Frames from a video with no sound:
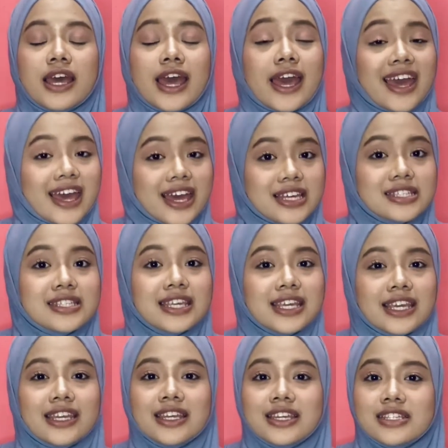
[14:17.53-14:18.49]
as
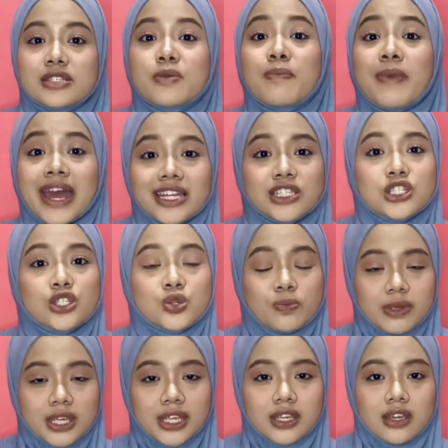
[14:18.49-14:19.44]
it is meant to
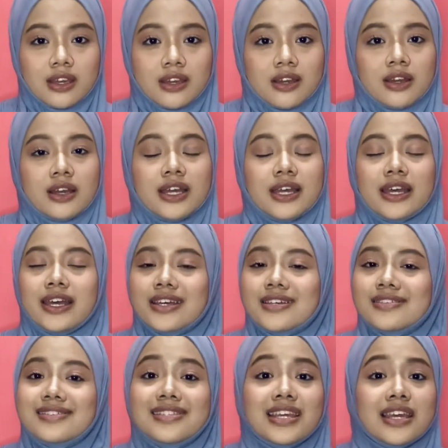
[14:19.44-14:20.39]
be,
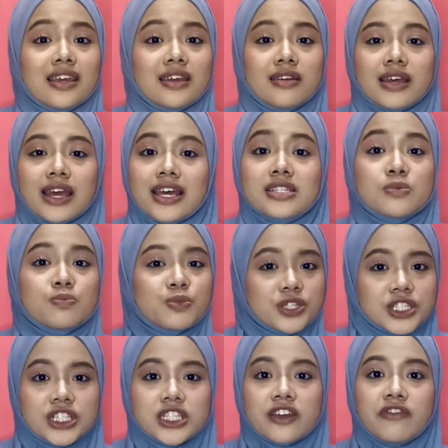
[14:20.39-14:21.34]
as
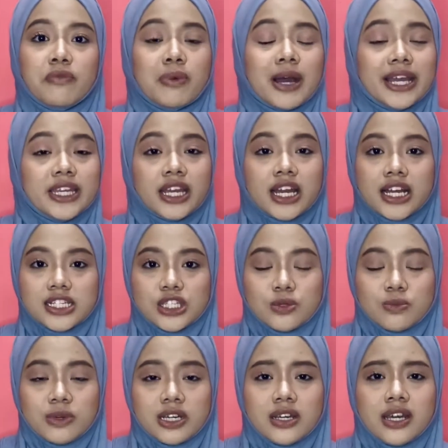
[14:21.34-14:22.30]
perceived by
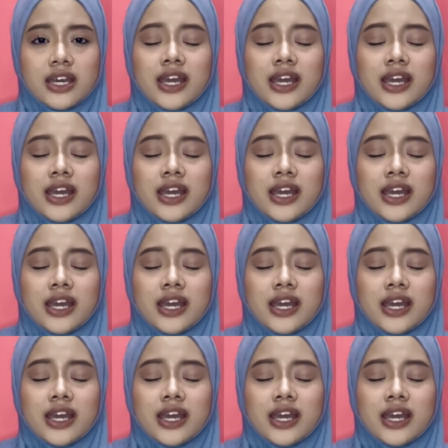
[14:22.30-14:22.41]
customer,